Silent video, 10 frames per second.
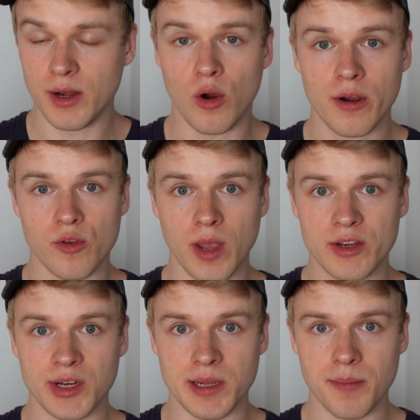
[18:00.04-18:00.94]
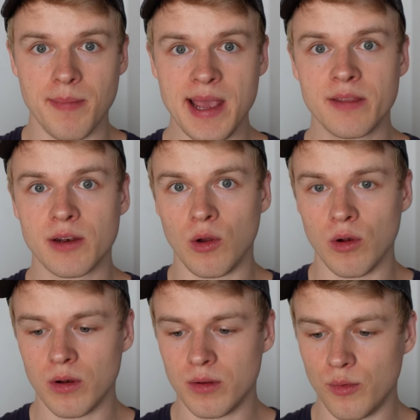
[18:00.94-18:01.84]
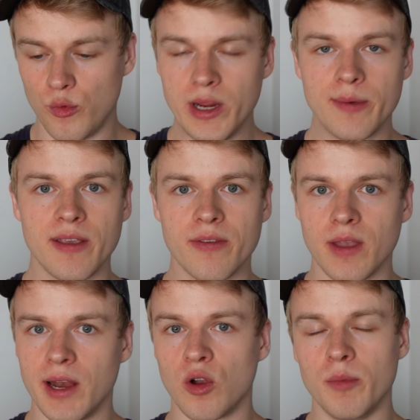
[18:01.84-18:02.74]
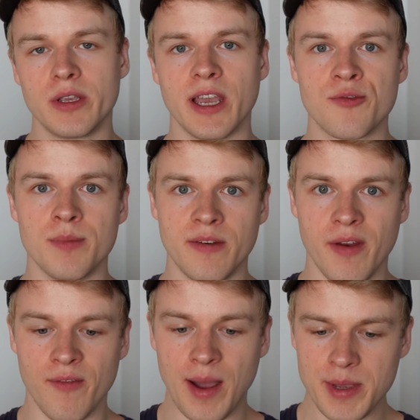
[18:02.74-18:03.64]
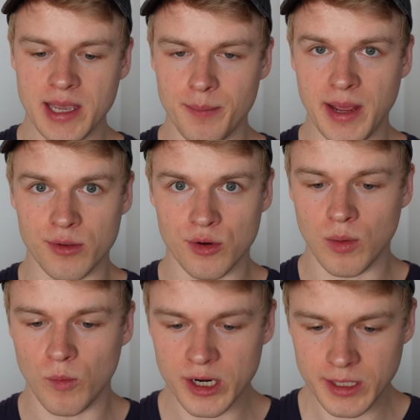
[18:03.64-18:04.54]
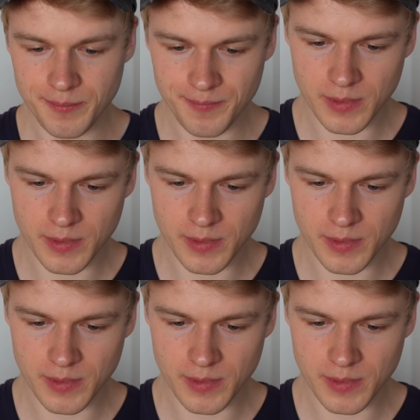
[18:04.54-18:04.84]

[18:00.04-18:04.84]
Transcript: in order to actually make that whole request and communication between Vapi and make.com work.